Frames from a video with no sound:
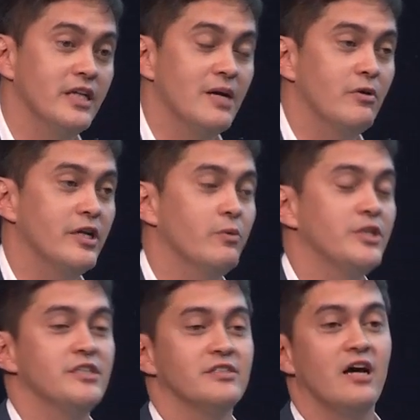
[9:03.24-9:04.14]
in our body,
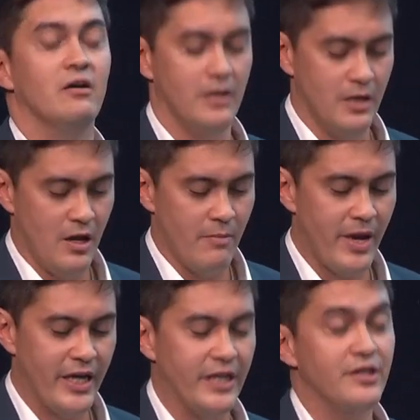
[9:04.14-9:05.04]
which is our
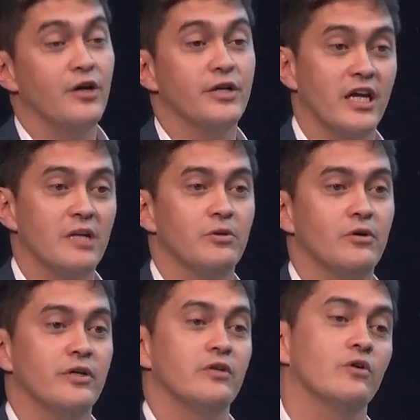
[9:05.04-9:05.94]
main
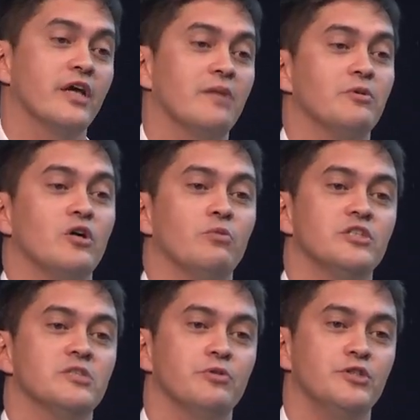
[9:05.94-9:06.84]
endocannabinoid, or cannabinoid
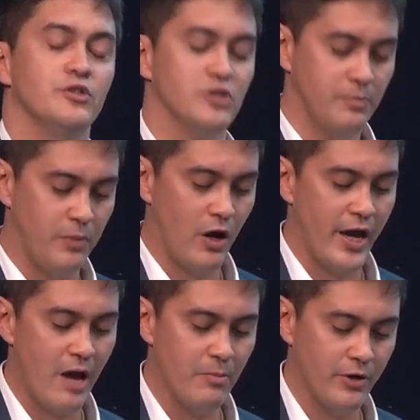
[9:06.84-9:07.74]
which is produced
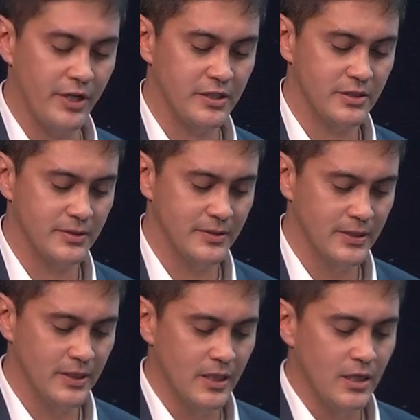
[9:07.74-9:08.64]
by our bodies.
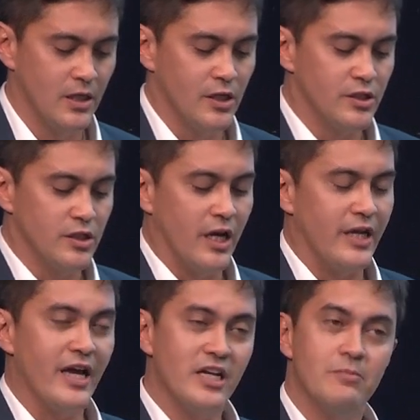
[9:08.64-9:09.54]

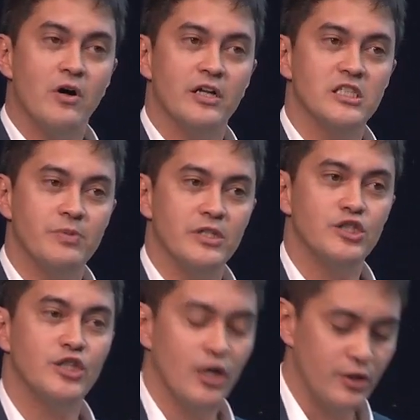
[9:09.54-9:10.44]
Anandamide has been
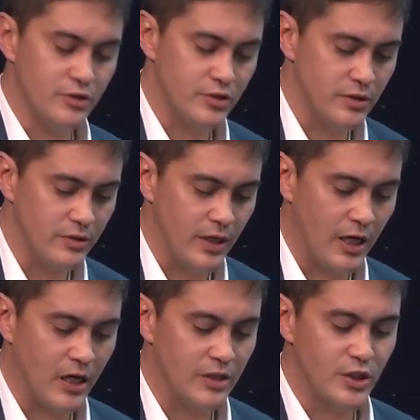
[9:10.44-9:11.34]
shown
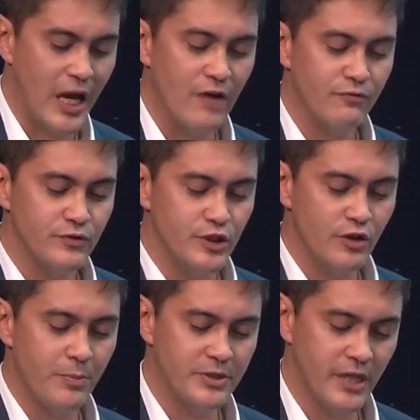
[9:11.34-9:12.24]
to have
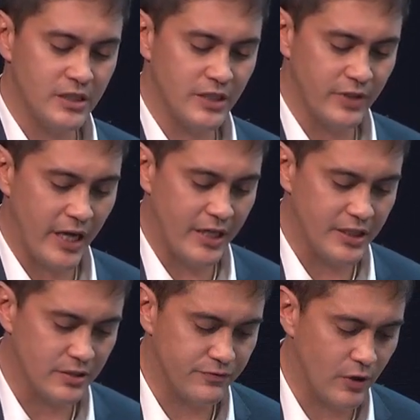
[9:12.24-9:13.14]
neuroprotective and
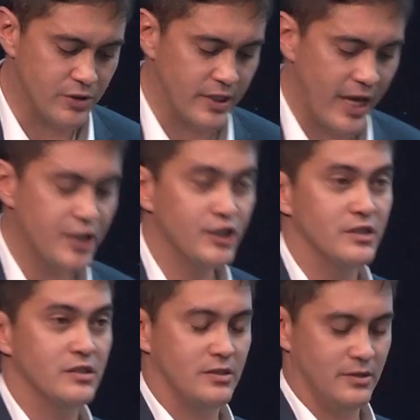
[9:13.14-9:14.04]
anticonvulsant
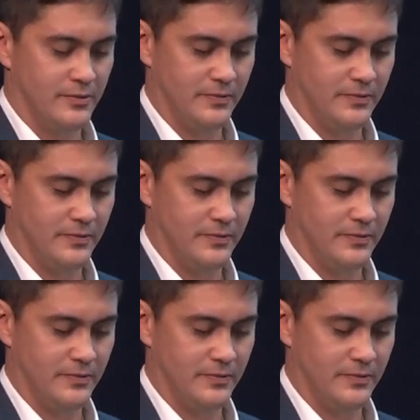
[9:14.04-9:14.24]
actions.